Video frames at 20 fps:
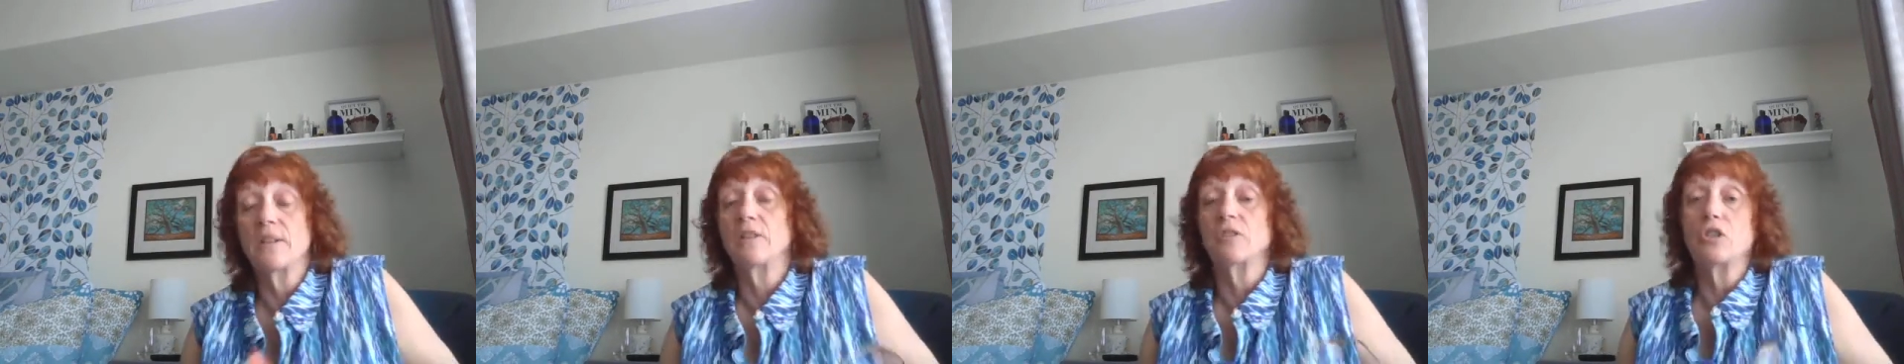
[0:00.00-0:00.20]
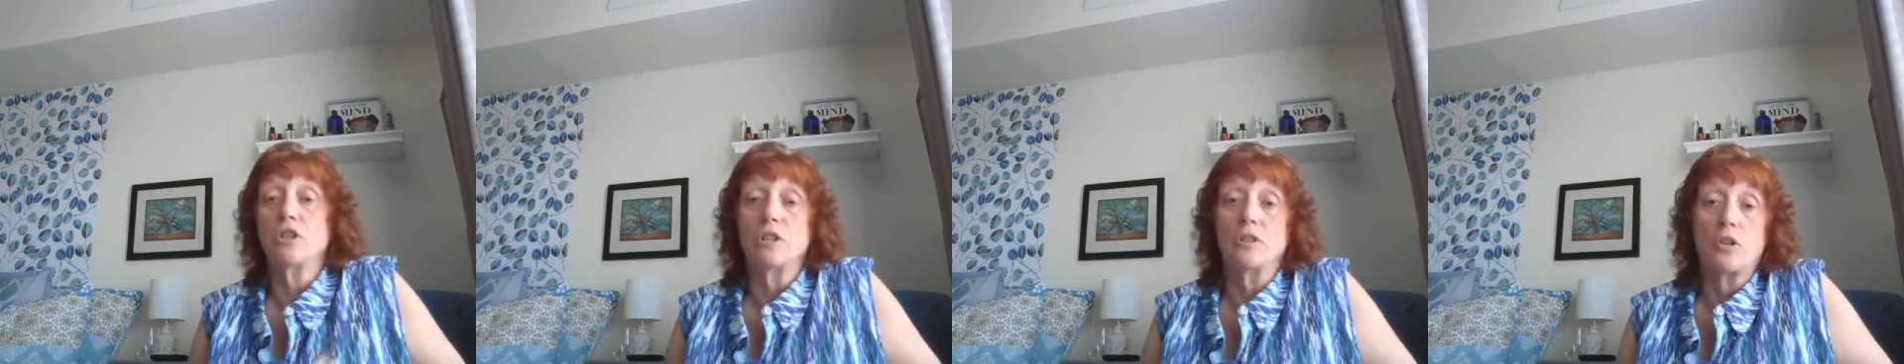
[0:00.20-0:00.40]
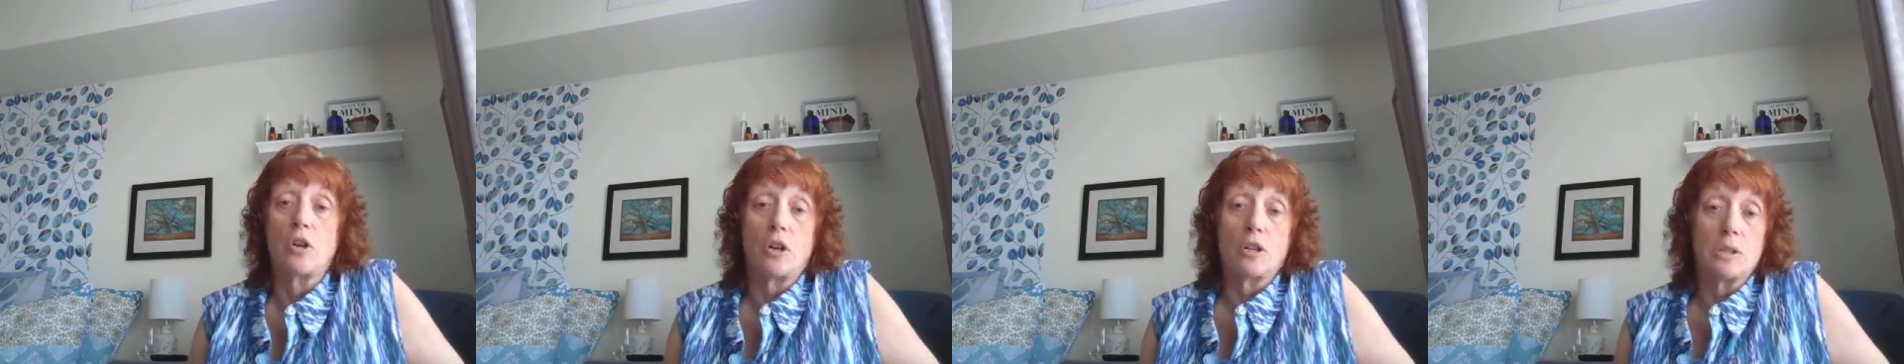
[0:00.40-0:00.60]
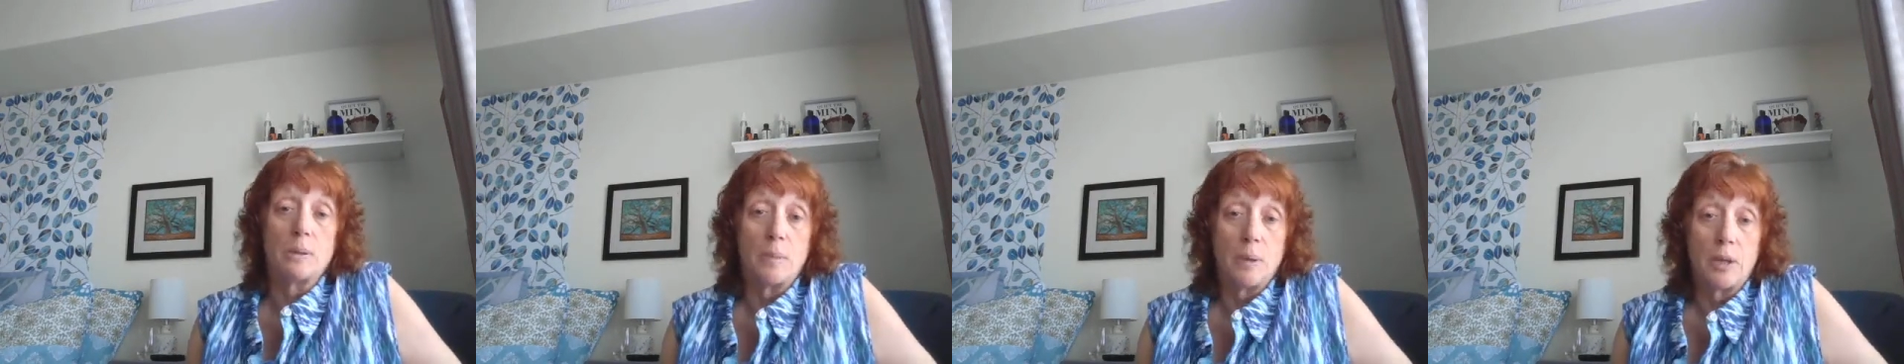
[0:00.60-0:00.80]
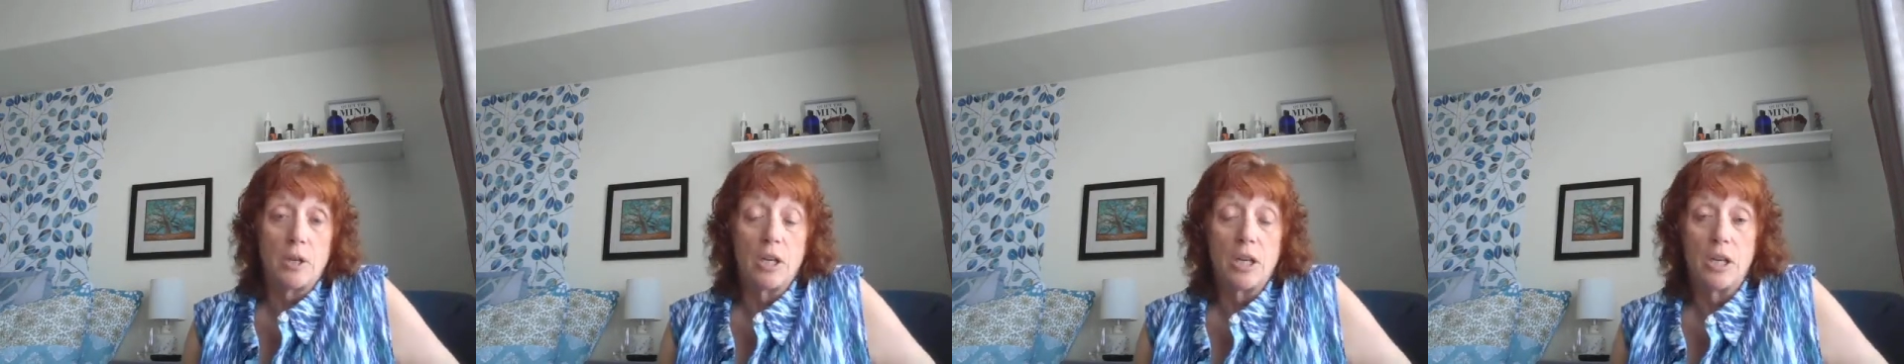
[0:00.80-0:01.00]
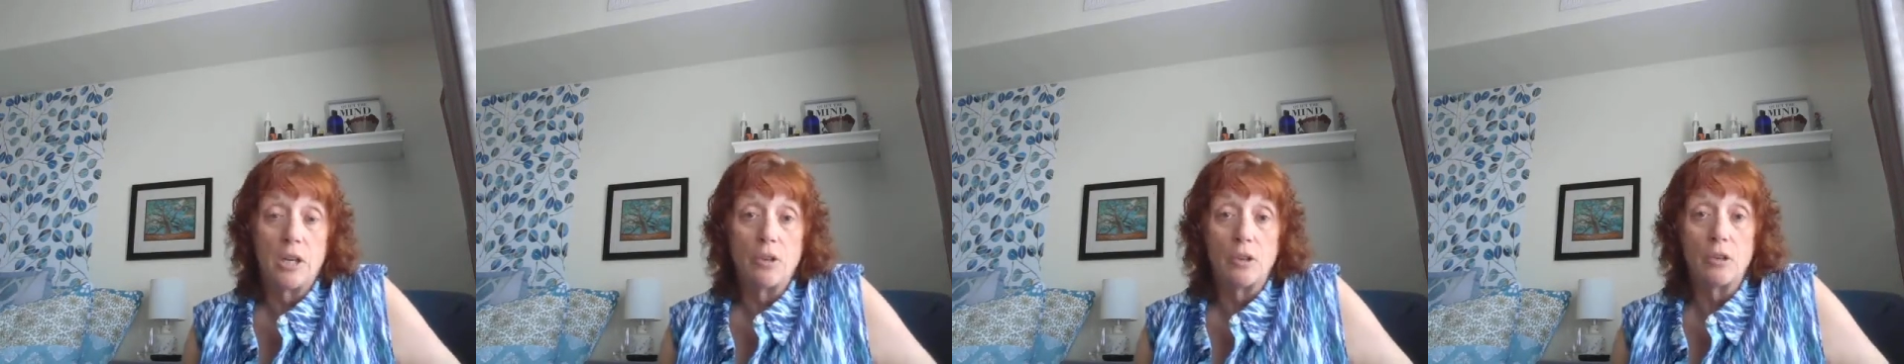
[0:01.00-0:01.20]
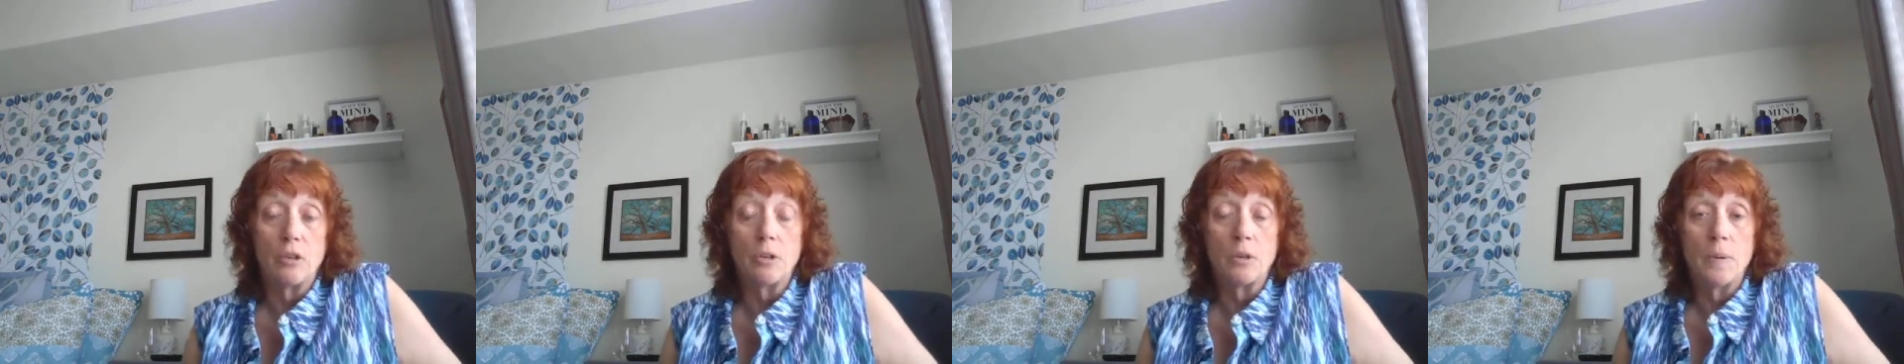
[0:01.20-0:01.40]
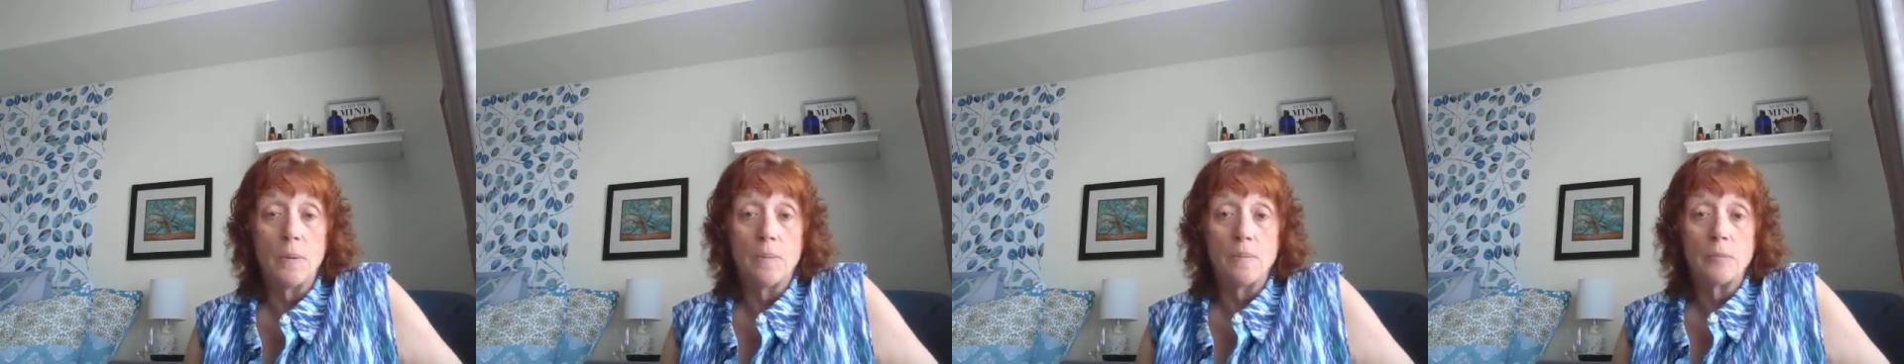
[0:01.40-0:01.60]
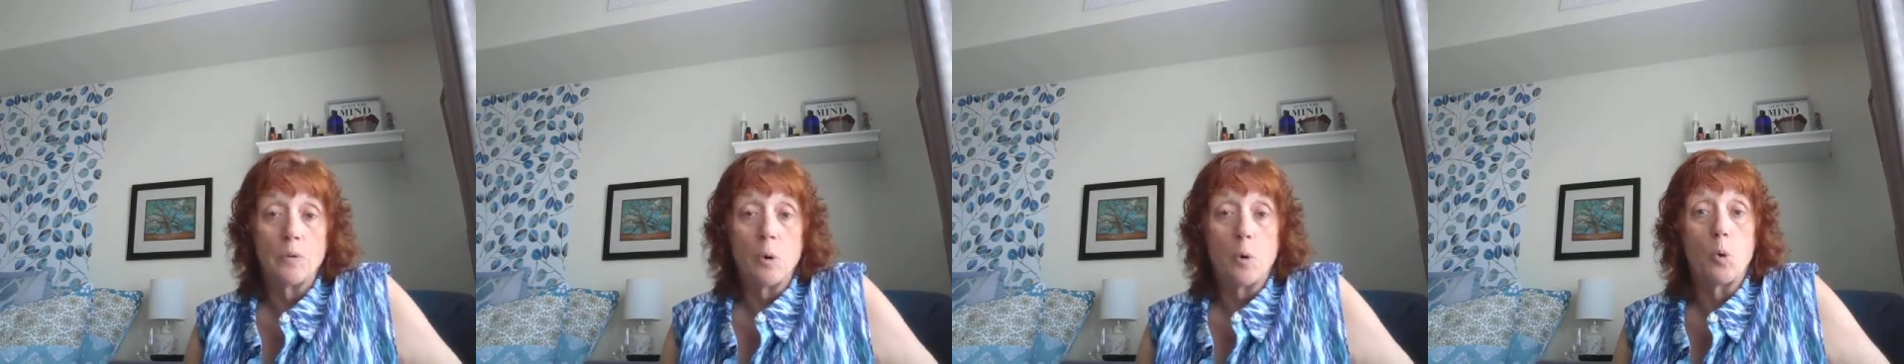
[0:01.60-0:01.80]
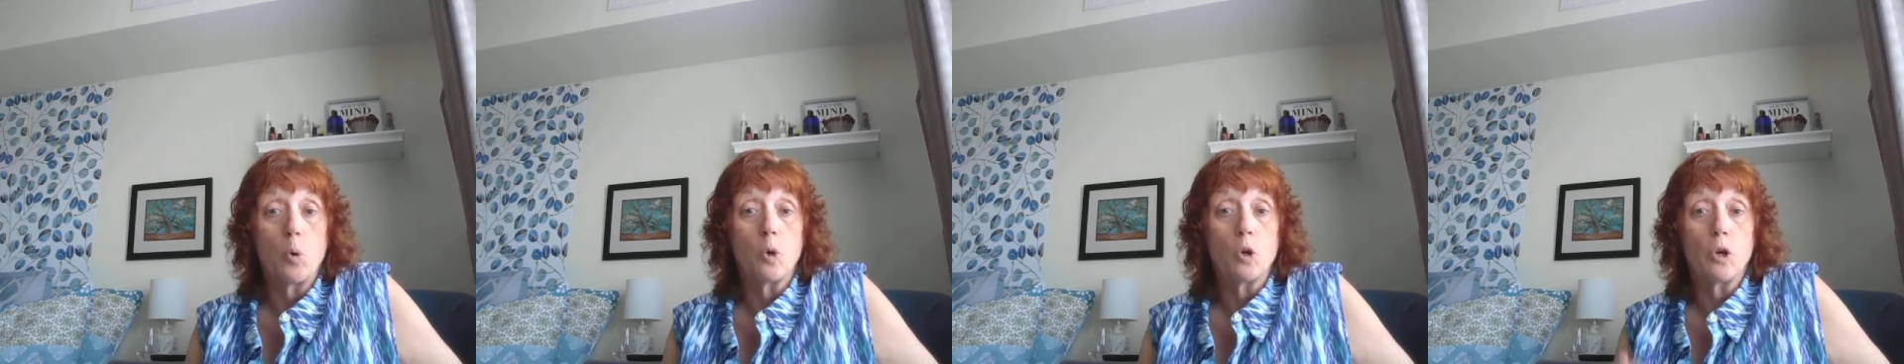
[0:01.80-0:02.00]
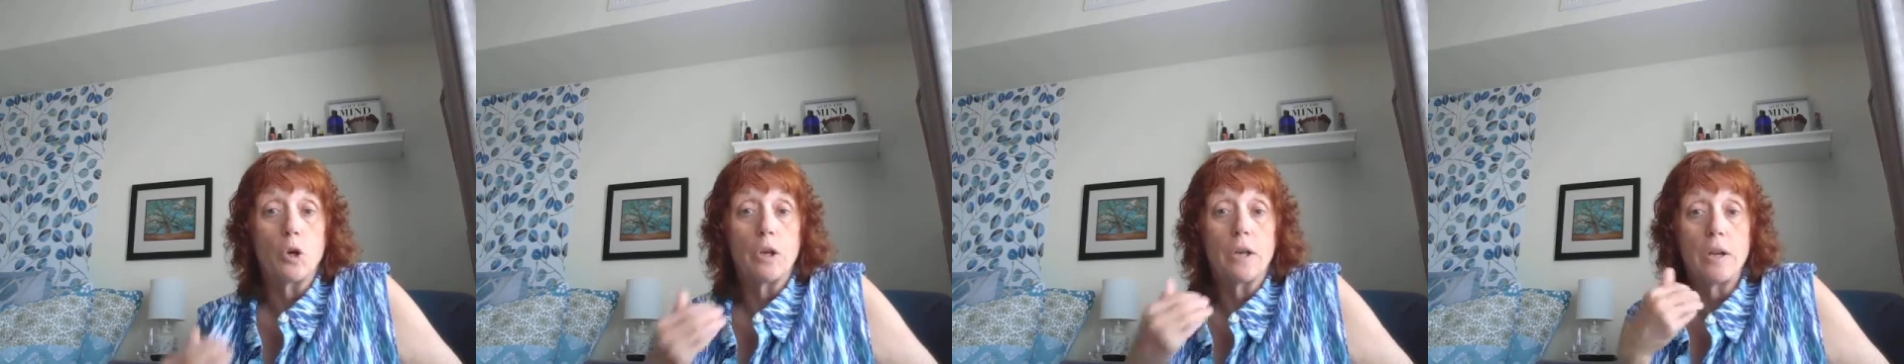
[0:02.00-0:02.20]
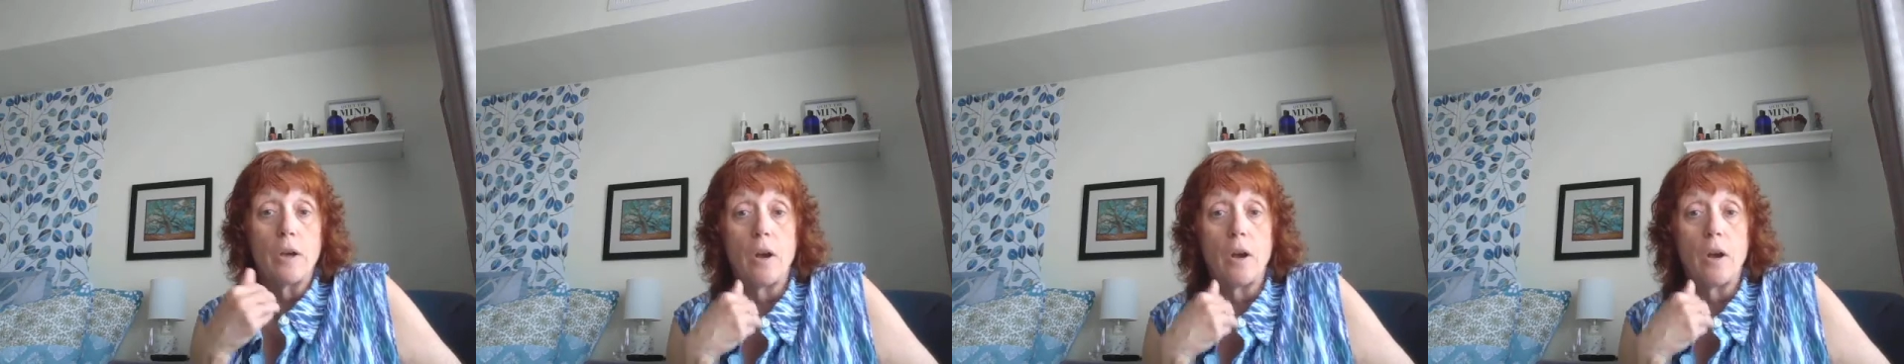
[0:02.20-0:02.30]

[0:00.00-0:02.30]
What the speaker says: that she talked about here? Or